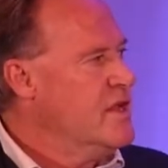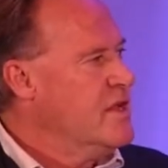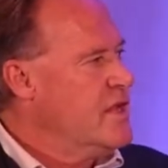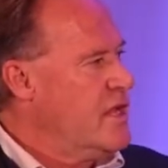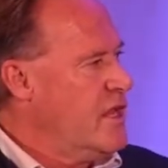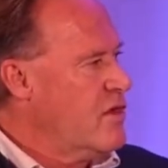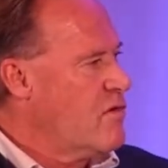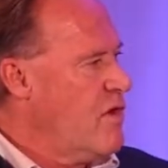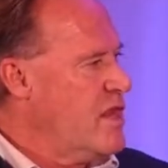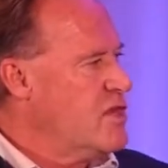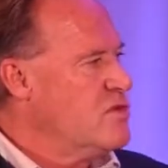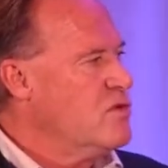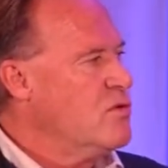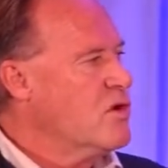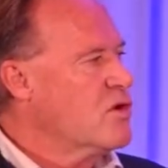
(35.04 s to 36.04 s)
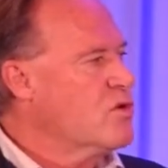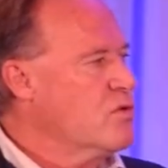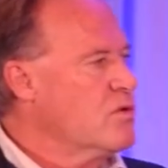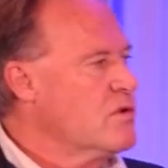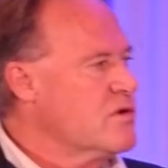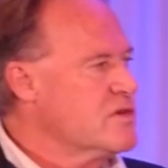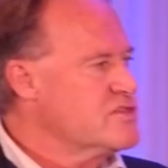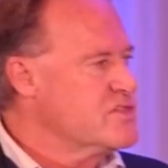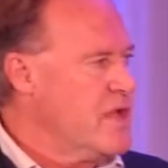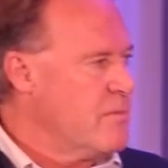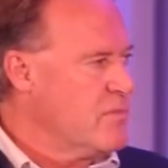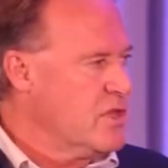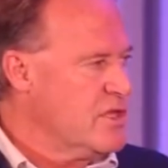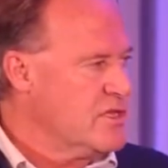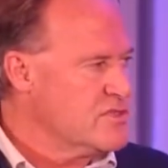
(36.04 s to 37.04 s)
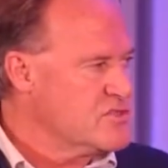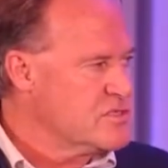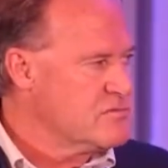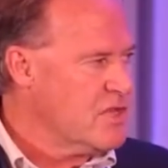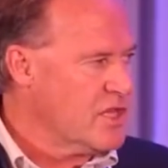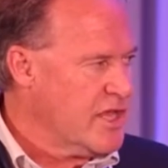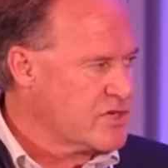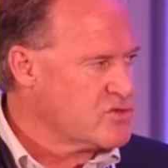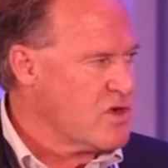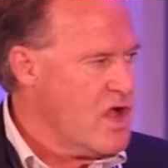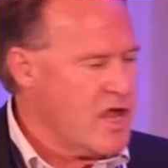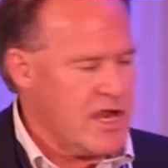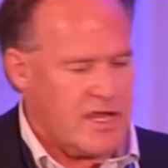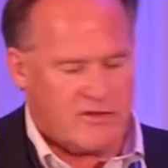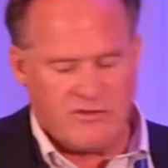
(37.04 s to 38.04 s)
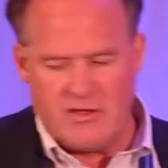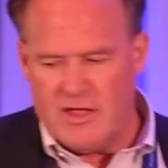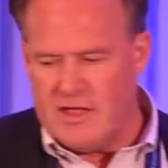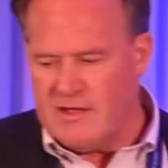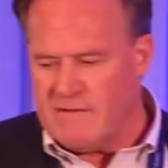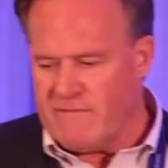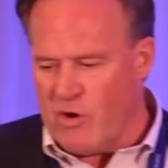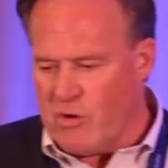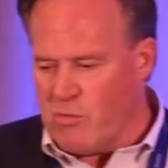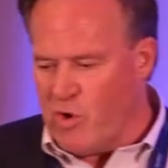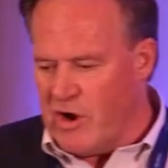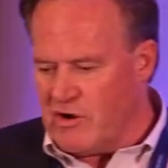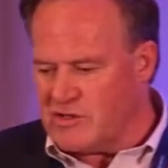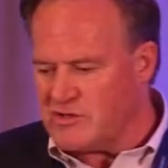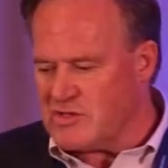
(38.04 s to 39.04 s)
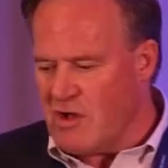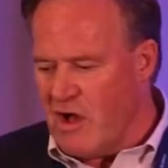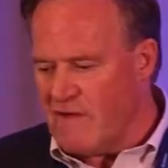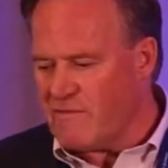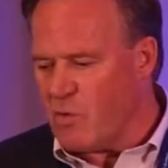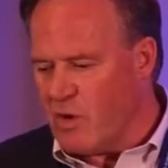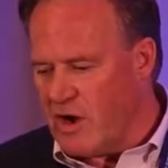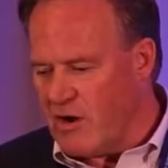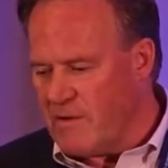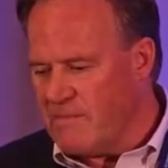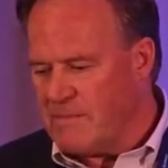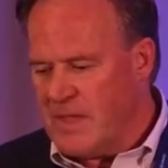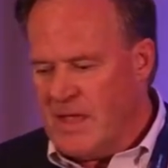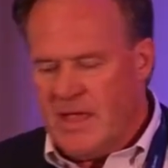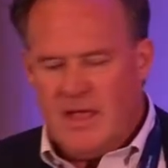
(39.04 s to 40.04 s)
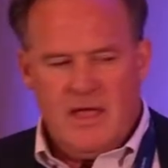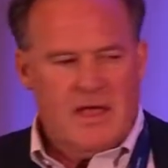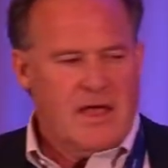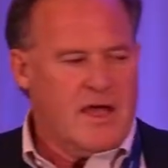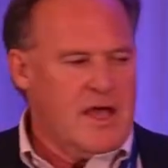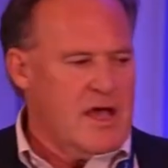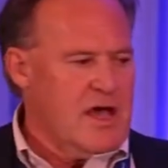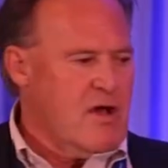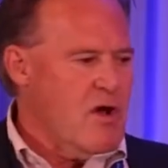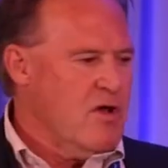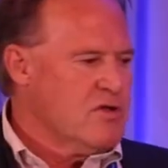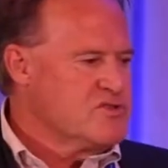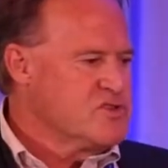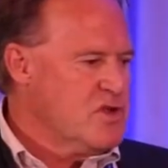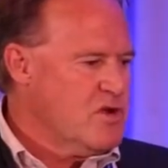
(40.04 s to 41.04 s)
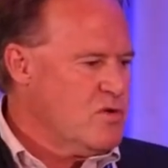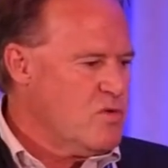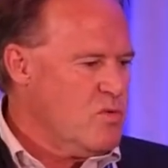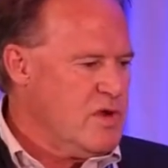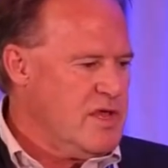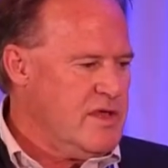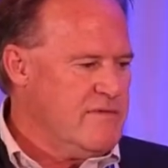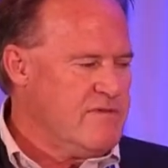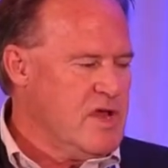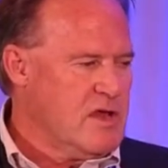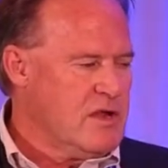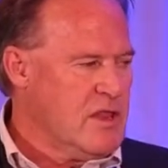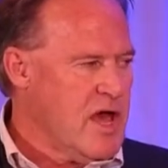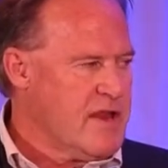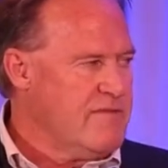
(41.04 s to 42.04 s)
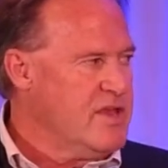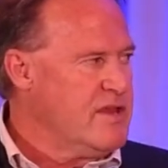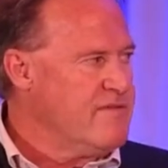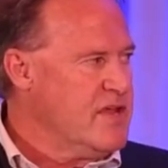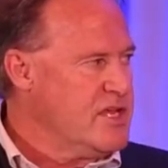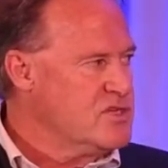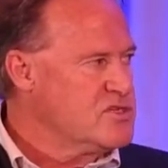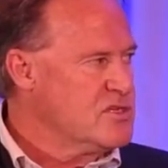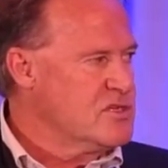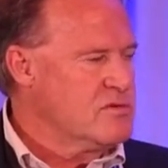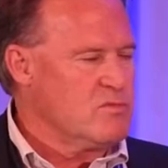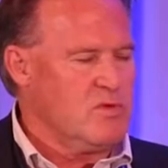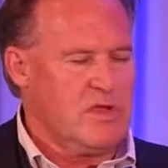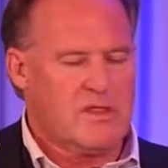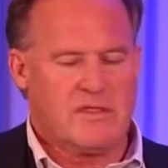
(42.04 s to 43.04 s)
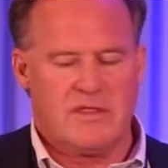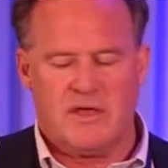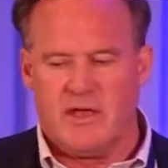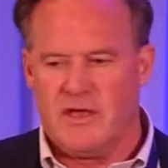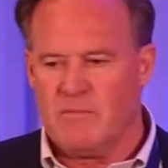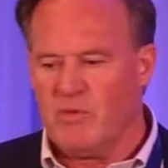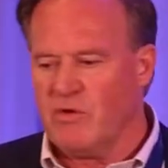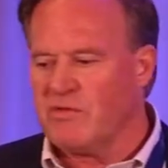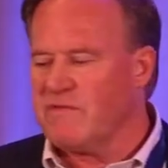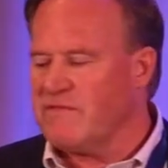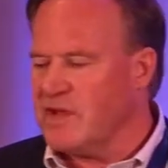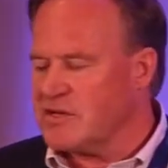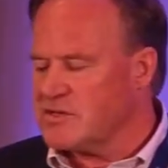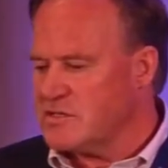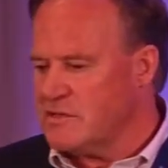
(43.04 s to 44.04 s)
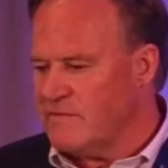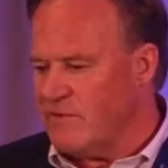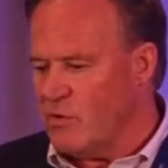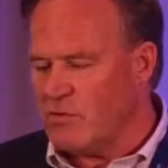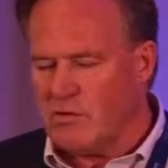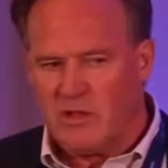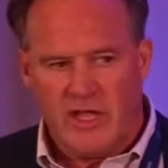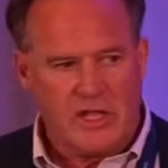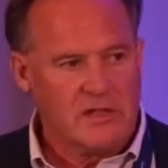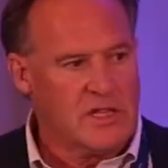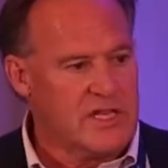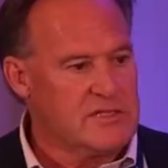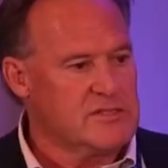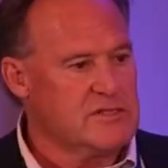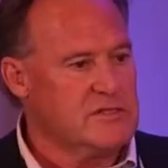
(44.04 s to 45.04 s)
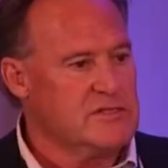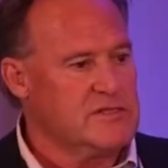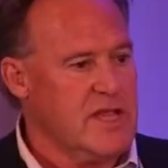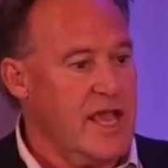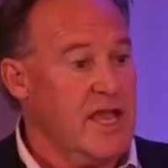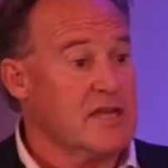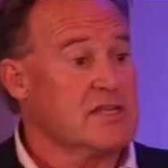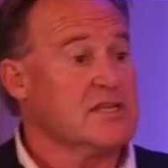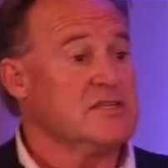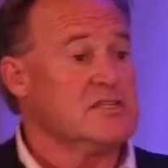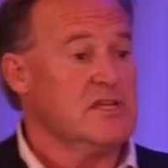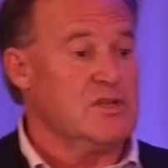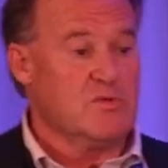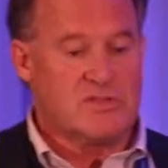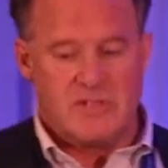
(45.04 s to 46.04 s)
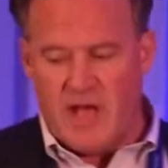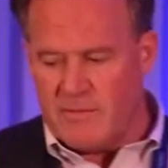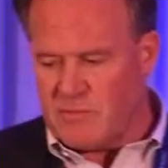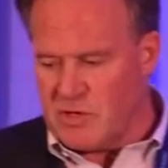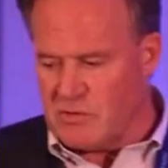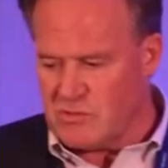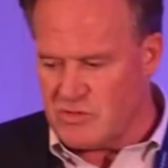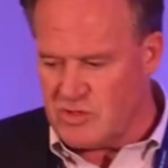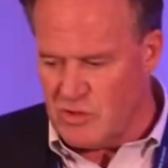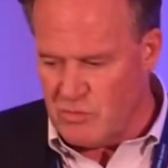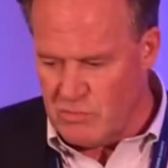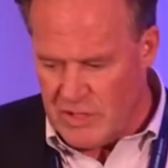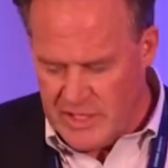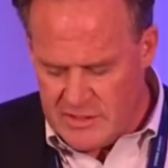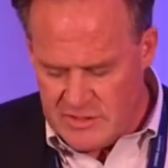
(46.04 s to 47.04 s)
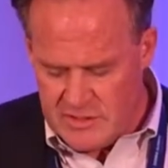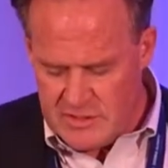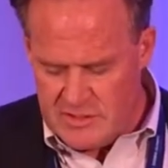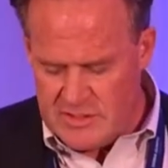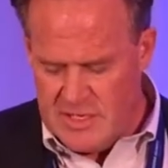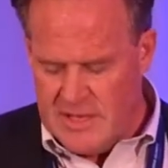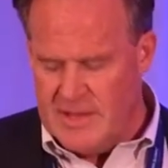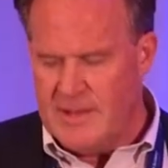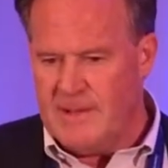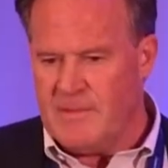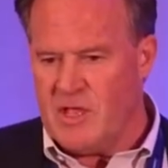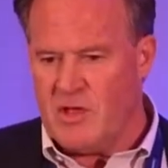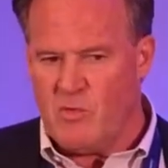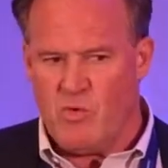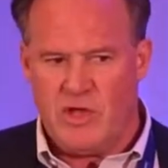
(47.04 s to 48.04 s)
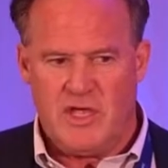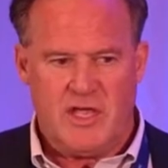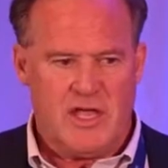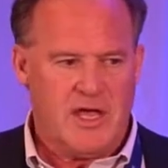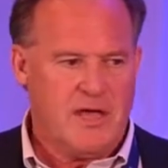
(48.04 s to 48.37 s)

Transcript: integrated dewar-cooler assemblies, electronics, firmware, and software. Also, we've done a lot of innovation with both fixed focal length lenses and continuous optical zoom lenses. And we